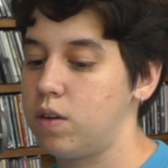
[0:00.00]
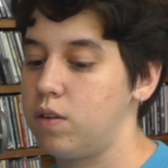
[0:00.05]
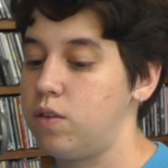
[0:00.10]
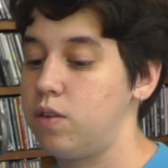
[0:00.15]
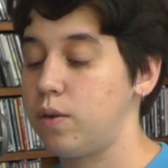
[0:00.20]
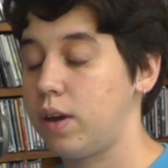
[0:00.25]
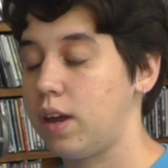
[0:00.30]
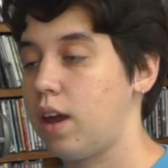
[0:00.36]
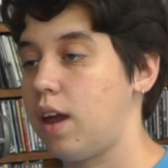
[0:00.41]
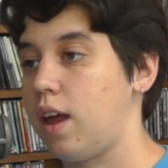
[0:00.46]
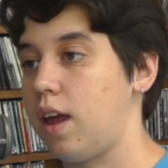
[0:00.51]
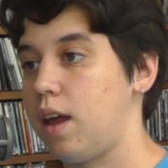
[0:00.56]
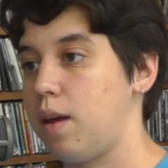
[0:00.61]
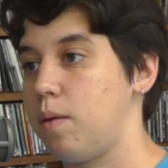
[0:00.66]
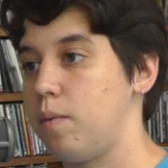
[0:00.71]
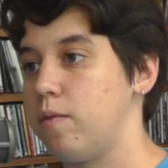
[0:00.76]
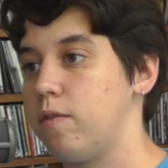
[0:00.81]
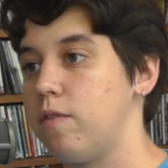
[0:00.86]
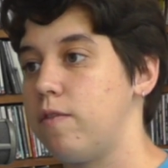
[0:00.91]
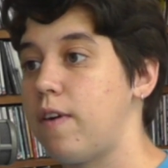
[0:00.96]
doing
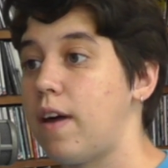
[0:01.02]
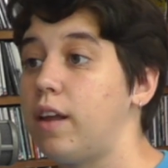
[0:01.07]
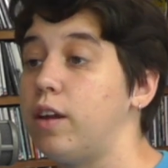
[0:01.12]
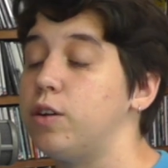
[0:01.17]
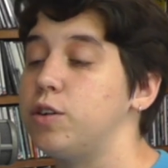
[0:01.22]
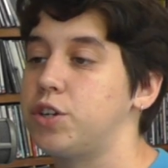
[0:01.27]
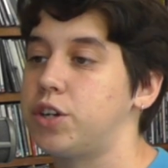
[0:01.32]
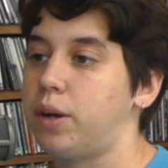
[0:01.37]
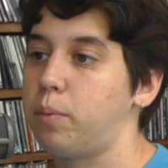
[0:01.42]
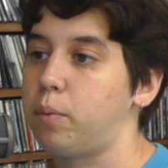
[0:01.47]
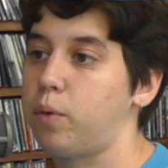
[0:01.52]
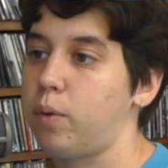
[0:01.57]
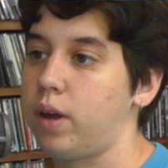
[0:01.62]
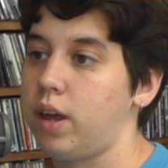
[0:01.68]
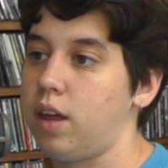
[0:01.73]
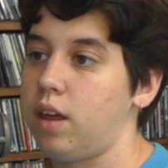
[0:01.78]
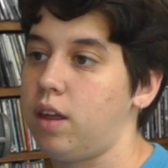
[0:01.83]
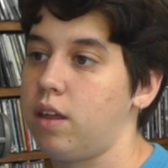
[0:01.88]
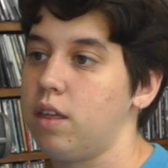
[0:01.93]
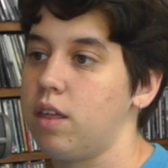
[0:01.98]
a fellowship
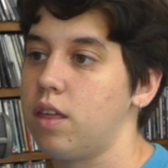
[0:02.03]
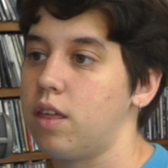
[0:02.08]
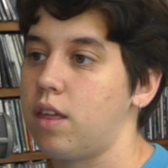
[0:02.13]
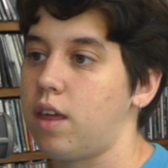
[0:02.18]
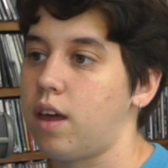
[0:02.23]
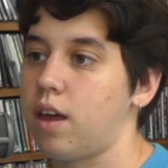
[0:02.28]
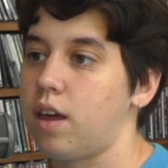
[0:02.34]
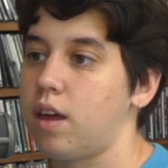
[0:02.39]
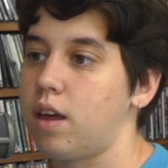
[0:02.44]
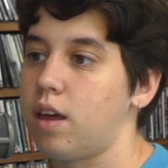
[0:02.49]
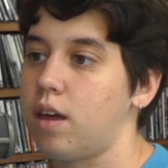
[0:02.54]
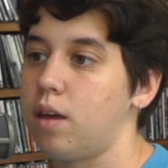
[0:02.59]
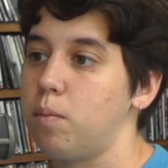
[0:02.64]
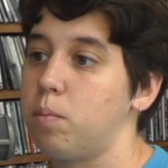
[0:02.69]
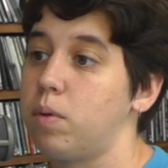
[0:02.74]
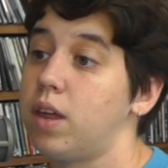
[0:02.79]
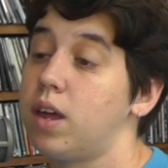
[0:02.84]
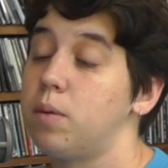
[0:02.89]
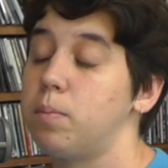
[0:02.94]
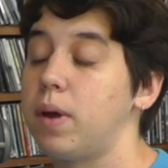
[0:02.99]
with
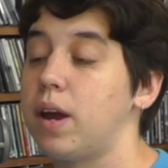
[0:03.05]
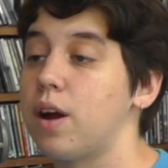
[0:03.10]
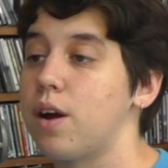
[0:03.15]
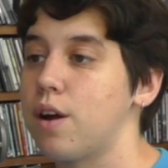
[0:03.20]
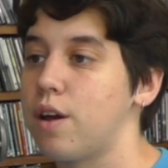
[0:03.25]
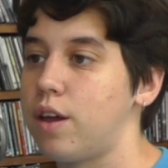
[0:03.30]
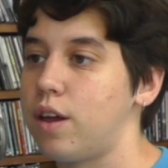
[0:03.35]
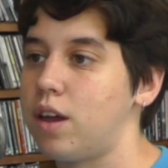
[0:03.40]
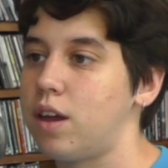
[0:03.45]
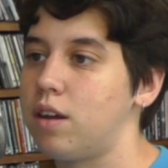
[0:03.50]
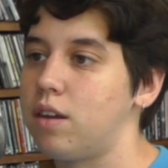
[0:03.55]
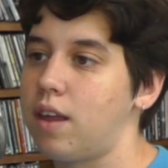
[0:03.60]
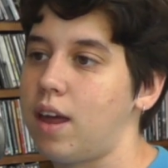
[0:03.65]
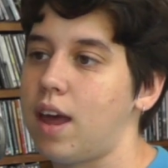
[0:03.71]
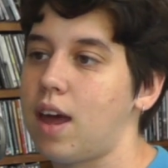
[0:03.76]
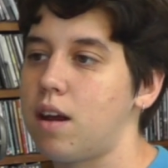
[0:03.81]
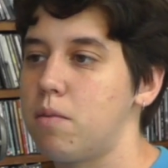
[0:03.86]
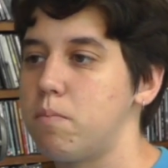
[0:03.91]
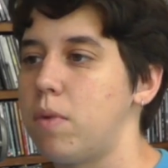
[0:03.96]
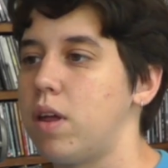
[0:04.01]
Planned Parenthood. They
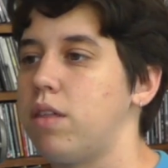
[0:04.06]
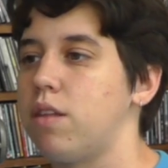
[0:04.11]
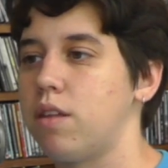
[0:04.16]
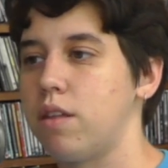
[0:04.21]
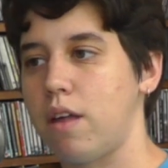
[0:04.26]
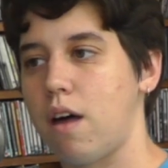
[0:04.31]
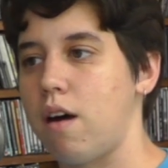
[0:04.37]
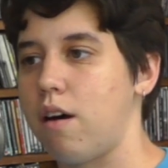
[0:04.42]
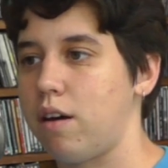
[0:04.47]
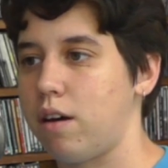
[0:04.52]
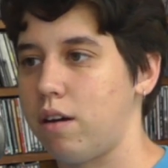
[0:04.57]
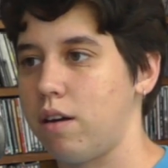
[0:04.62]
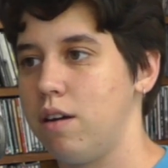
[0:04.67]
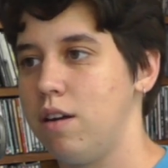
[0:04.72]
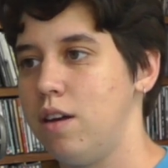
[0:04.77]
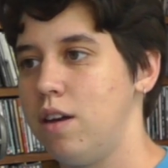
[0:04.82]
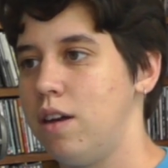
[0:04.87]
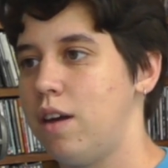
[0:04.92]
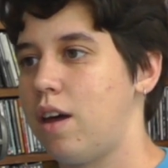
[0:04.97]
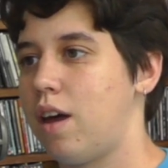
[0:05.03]
had a month-long
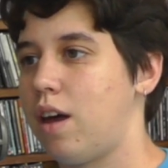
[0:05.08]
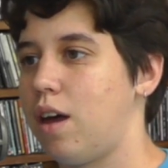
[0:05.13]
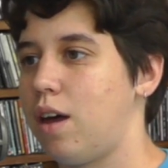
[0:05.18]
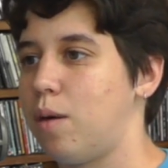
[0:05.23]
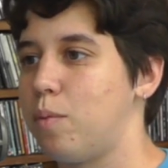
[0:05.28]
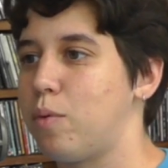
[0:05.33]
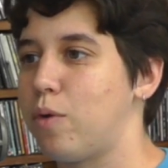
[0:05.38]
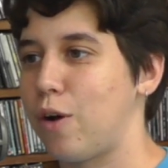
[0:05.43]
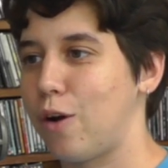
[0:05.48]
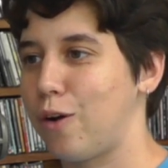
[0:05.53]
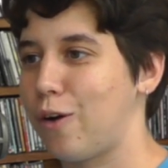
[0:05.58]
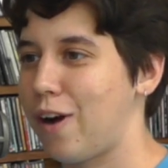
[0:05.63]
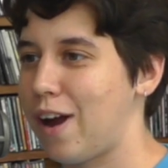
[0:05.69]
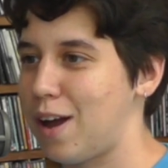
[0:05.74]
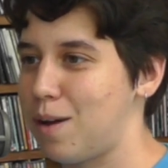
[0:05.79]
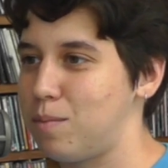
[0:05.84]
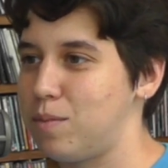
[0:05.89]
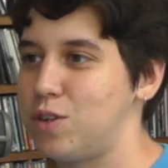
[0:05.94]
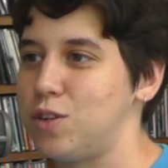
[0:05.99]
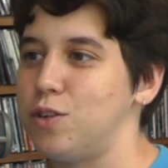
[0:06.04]

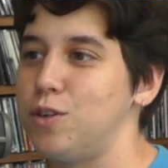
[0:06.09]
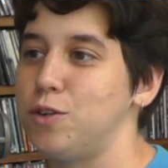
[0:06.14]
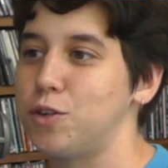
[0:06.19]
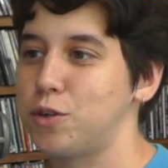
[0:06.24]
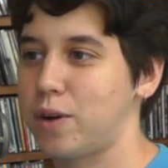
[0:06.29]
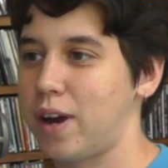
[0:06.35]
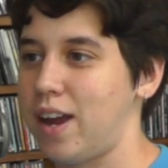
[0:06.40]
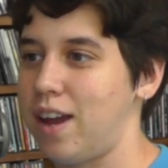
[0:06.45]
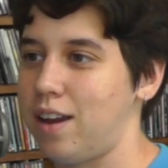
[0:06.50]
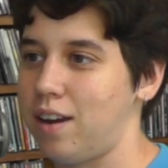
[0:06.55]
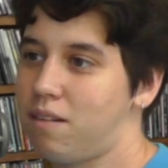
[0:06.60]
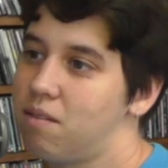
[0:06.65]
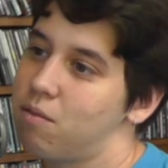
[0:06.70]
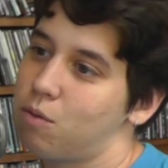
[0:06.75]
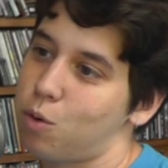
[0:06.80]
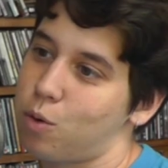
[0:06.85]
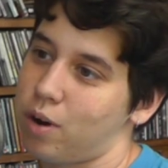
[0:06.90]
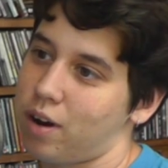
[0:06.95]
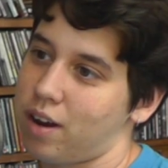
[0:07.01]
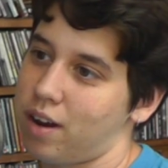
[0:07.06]
program to train
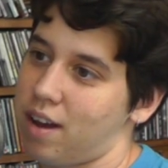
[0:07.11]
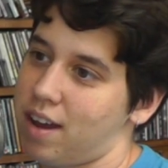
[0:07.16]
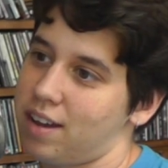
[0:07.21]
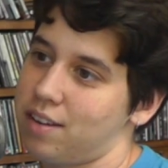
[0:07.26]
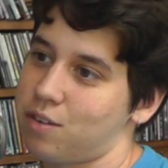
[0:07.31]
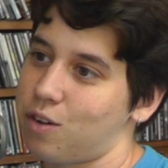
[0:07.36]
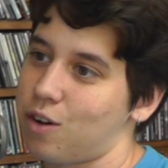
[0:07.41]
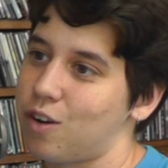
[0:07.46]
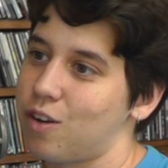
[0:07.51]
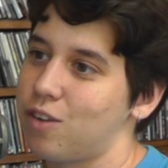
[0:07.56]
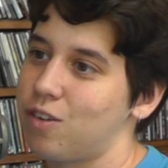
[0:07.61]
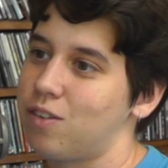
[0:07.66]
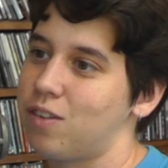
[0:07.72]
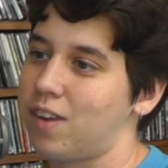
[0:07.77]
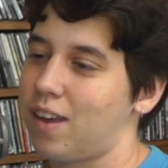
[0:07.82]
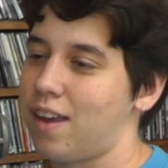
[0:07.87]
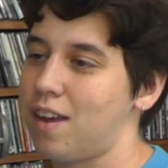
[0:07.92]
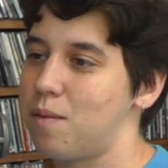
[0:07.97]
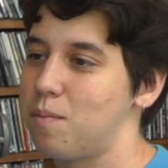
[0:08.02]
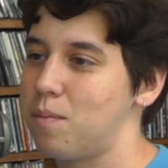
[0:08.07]
organizers.
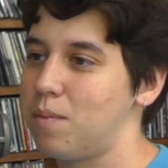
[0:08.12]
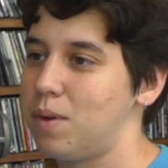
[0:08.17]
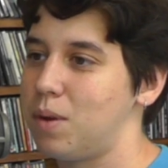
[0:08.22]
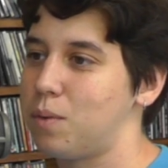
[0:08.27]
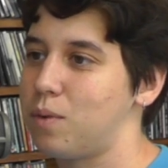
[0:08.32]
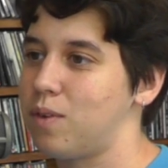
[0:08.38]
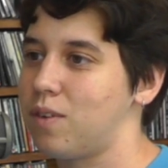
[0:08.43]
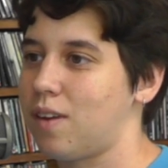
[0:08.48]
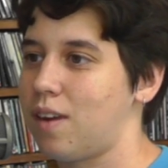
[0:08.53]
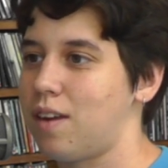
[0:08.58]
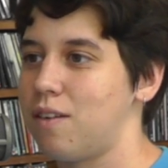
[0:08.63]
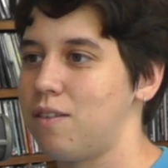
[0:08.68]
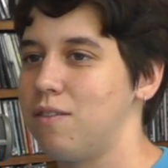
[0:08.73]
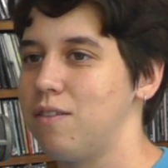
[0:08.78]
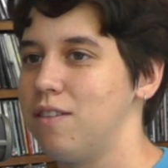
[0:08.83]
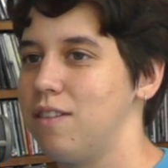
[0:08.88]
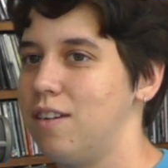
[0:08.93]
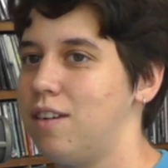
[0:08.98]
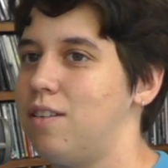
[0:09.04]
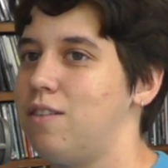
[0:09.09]
It was
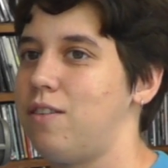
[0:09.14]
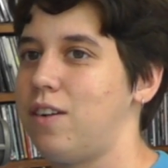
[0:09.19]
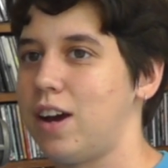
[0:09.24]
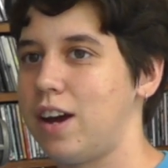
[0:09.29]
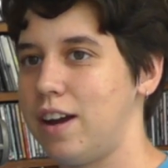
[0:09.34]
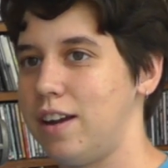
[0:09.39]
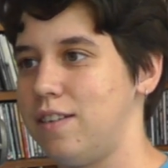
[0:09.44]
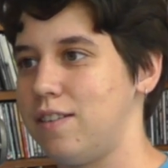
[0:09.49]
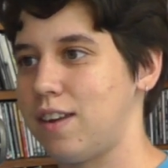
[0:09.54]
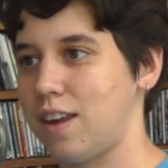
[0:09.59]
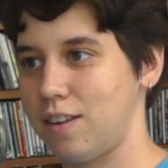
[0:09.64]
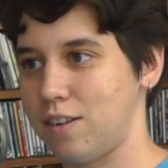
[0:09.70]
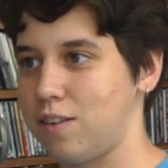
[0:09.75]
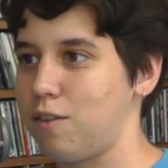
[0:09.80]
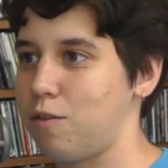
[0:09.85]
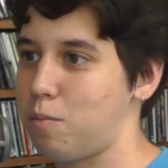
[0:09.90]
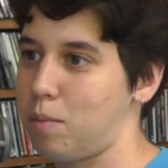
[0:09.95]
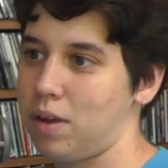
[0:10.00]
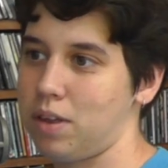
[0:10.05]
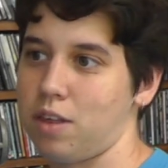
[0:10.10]
very
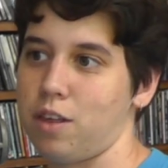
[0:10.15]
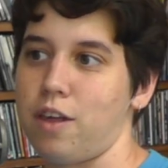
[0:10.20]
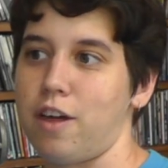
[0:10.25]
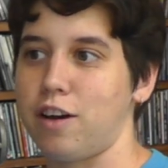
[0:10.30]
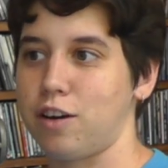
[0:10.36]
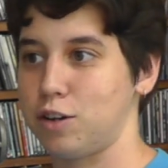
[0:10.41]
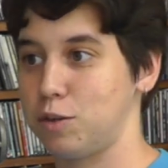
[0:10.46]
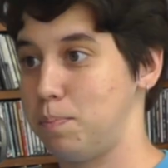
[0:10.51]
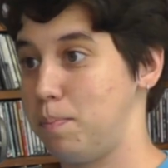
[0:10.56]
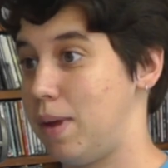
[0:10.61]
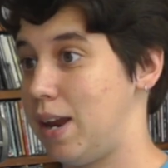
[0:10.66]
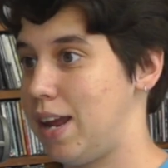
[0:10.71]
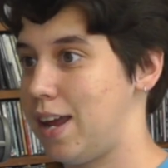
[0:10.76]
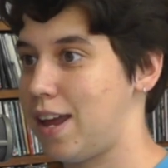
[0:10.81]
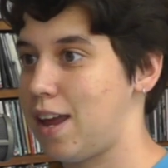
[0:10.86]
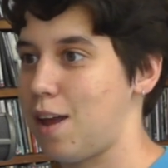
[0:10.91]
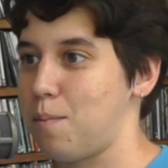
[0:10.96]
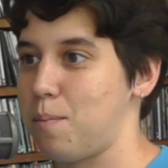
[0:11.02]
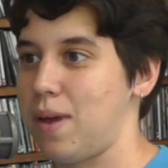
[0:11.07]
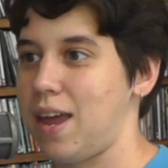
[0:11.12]
intensive month-long mini
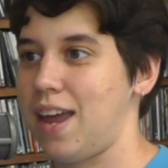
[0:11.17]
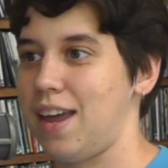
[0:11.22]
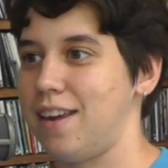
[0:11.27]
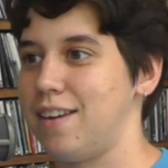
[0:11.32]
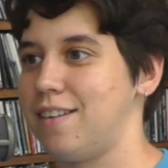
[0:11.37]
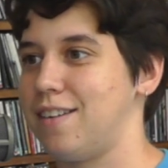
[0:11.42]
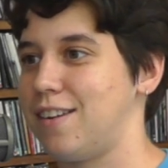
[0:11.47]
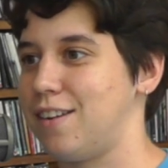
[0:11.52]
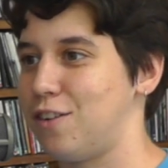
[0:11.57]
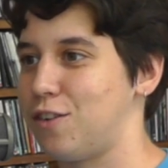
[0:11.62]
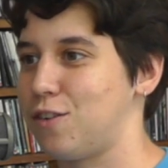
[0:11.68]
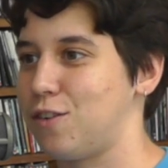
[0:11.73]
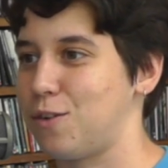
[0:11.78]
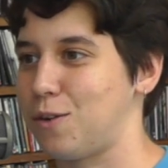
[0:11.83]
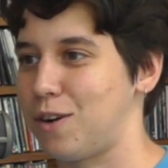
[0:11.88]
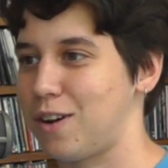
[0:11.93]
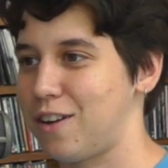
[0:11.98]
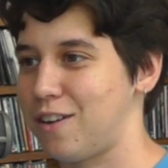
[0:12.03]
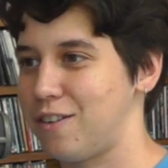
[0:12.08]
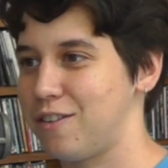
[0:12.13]
campaign to just
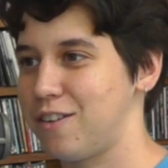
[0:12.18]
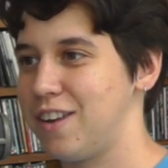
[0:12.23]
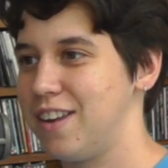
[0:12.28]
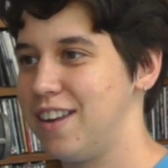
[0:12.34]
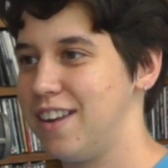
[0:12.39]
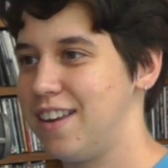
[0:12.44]
sort of